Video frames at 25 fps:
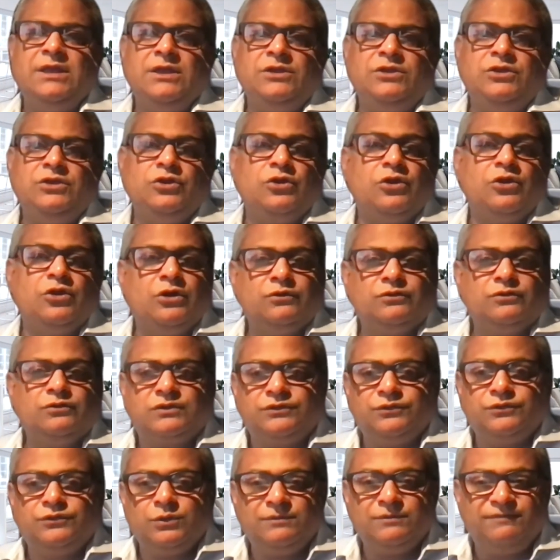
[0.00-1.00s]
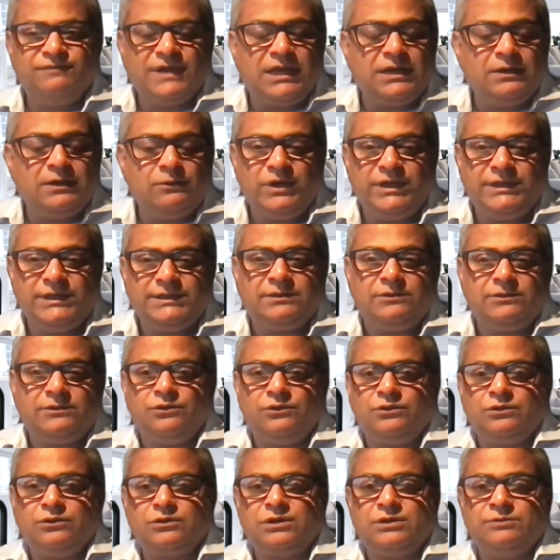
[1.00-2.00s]
You go through, evaluate
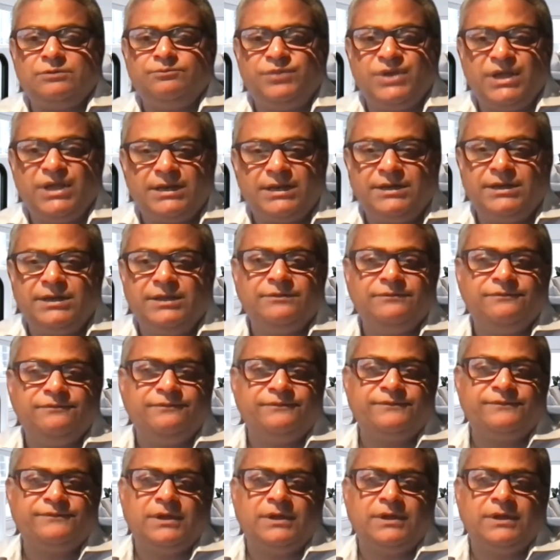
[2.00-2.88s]
your competitive